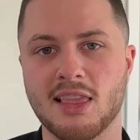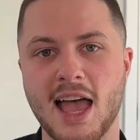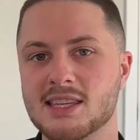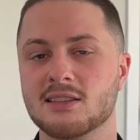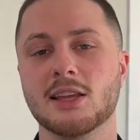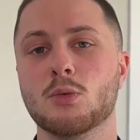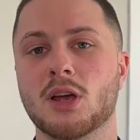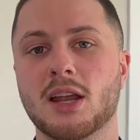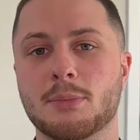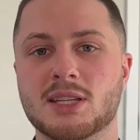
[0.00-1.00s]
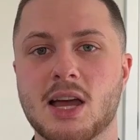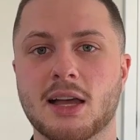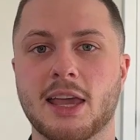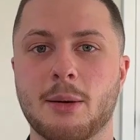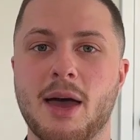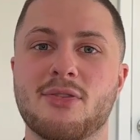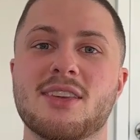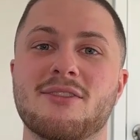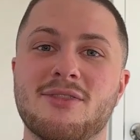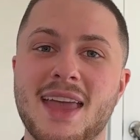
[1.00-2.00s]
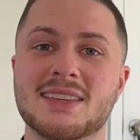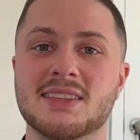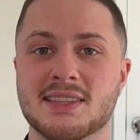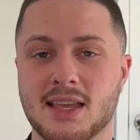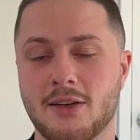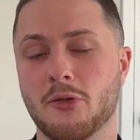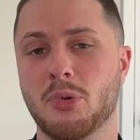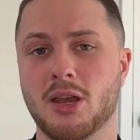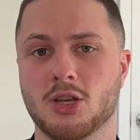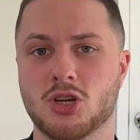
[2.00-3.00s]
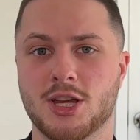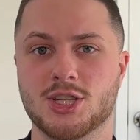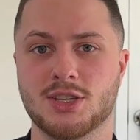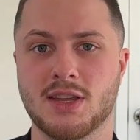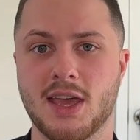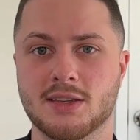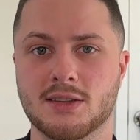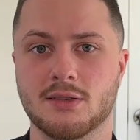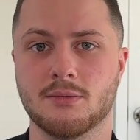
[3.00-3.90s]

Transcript: Lastly, we're going to be talking about the phases of a penetration test.